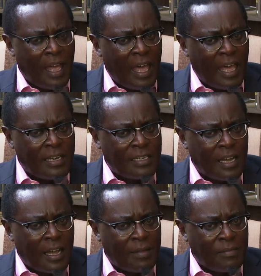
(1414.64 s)

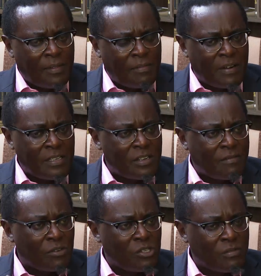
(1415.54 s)
French
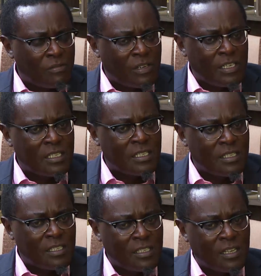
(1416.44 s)
Revolution, for
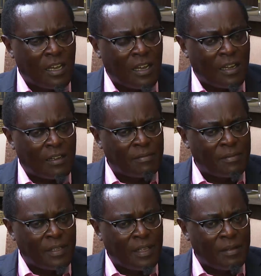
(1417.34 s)
instance,
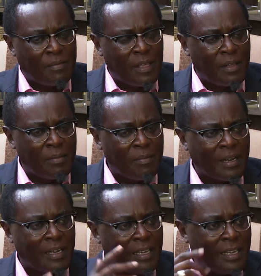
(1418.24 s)

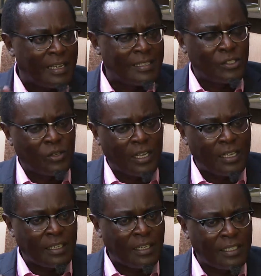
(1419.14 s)
Marie
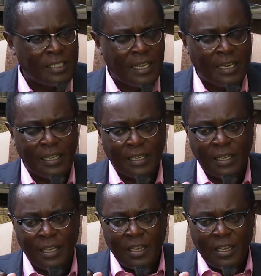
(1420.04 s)
Antoinette telling
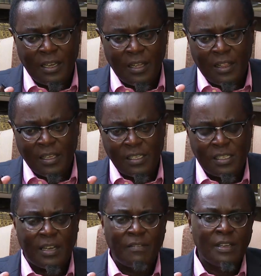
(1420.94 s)
the
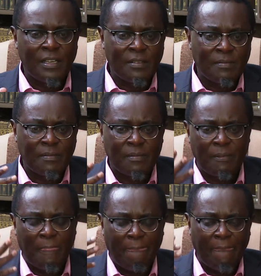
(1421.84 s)
starving
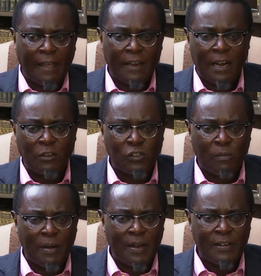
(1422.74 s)
crowds
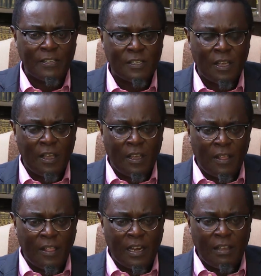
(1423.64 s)
of Paris
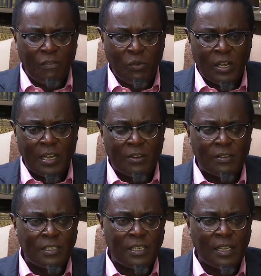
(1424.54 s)
that if you
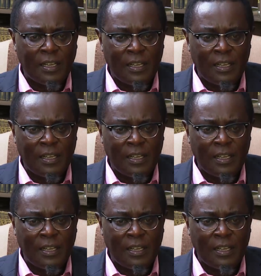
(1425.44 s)
cannot